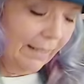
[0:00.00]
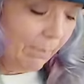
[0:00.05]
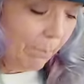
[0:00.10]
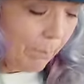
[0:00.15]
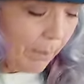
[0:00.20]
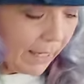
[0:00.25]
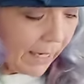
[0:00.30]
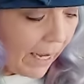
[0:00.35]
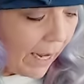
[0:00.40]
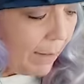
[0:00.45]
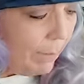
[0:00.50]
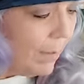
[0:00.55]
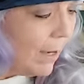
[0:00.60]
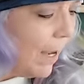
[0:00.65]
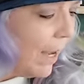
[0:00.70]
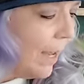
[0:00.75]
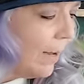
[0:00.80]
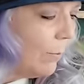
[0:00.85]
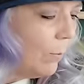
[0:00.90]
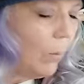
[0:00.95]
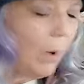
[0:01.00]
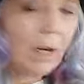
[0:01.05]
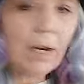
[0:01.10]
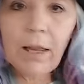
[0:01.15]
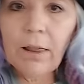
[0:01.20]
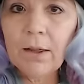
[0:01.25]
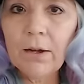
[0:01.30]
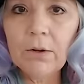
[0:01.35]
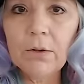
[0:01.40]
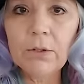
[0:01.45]
But I'm not one
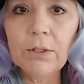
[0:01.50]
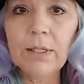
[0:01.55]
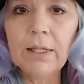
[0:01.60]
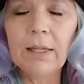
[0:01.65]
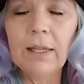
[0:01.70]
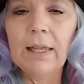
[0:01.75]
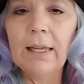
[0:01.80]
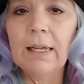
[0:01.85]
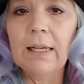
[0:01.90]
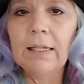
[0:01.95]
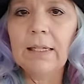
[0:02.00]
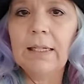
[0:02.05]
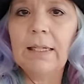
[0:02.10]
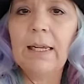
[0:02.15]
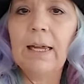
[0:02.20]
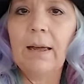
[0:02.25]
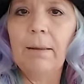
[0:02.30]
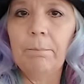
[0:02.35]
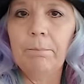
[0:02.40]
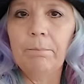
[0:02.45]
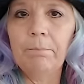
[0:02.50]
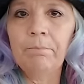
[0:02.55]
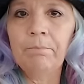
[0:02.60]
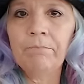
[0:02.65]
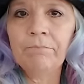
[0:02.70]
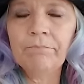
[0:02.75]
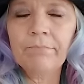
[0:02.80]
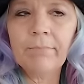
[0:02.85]
of those that um,